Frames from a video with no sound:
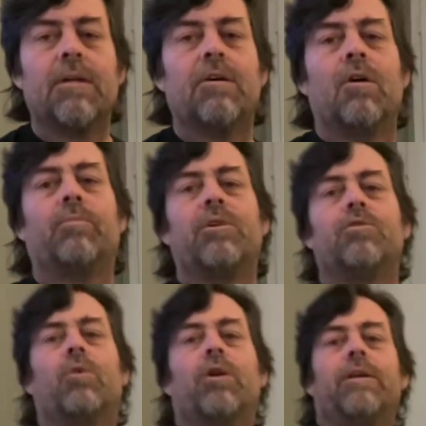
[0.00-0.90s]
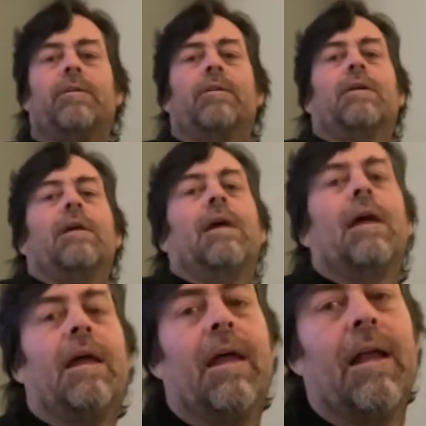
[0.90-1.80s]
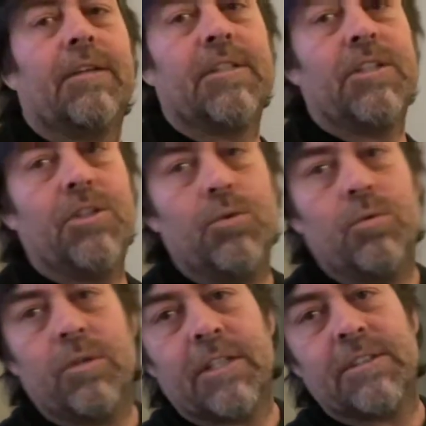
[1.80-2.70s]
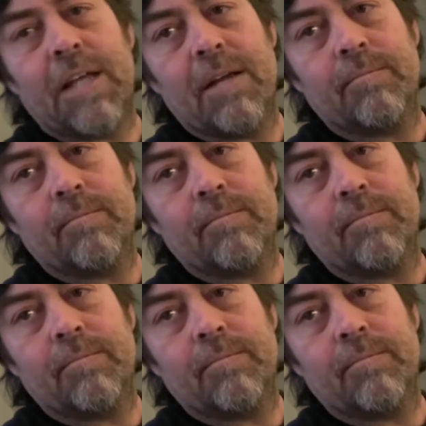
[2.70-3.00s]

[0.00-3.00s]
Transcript: Hope you enjoyed it. And I'll see you next time.